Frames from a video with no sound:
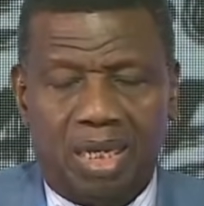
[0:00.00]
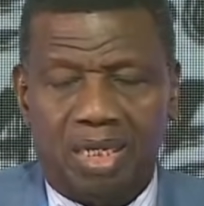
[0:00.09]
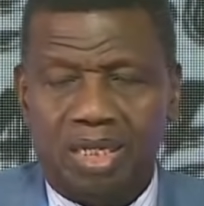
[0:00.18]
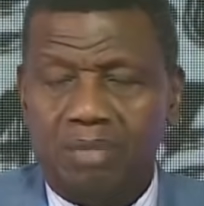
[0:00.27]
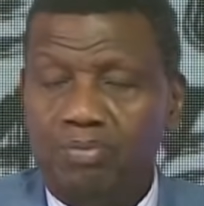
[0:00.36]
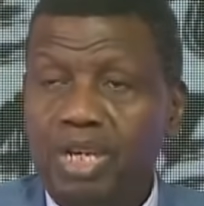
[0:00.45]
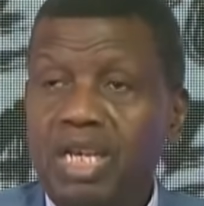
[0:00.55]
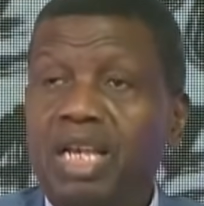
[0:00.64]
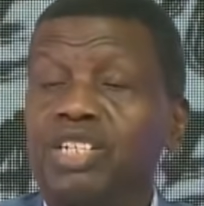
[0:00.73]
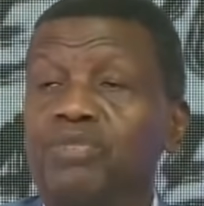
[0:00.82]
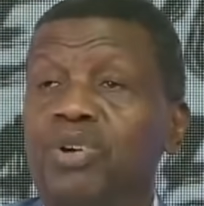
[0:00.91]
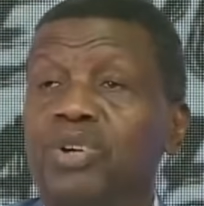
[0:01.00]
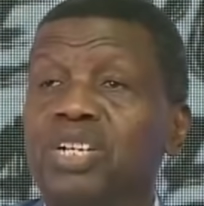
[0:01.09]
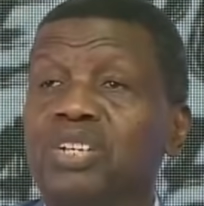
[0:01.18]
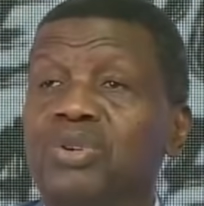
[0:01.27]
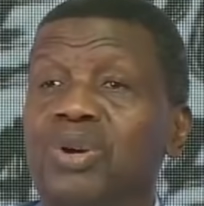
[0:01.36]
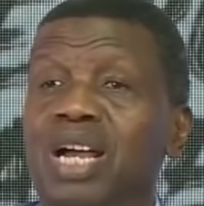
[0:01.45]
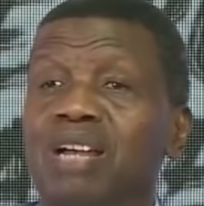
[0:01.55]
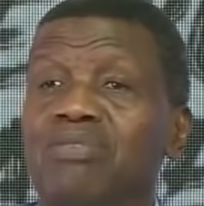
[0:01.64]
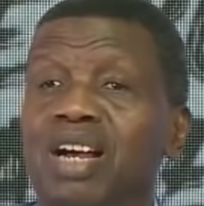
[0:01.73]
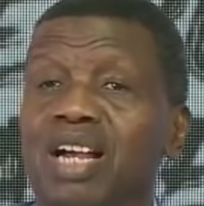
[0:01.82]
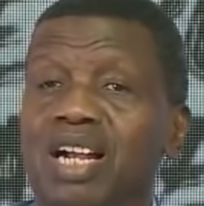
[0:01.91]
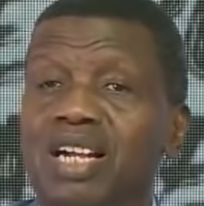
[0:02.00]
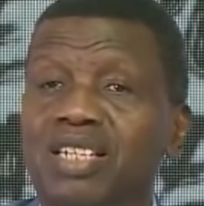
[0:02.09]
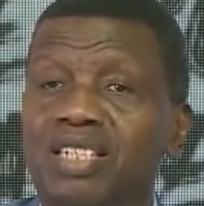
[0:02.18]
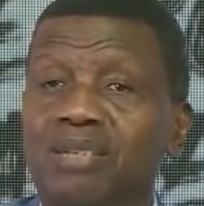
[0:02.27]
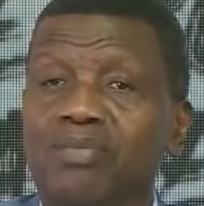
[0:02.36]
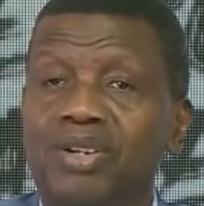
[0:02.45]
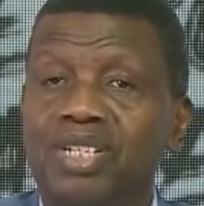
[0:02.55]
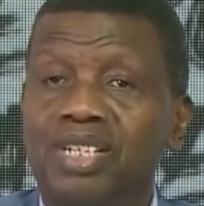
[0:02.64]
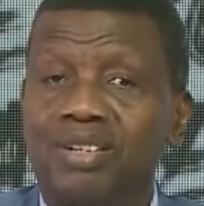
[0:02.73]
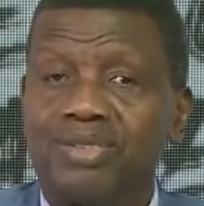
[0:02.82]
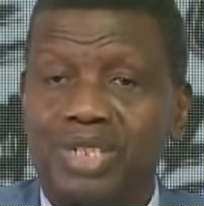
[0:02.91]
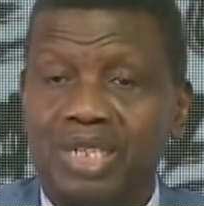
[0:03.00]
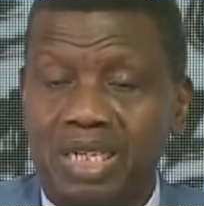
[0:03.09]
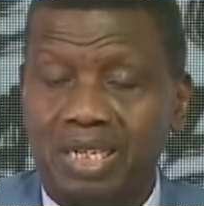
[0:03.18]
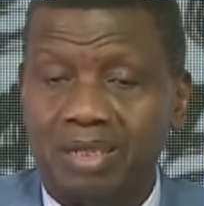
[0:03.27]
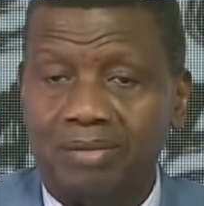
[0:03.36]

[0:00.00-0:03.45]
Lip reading: And the biggest burden you can ever carry is the burden of sin.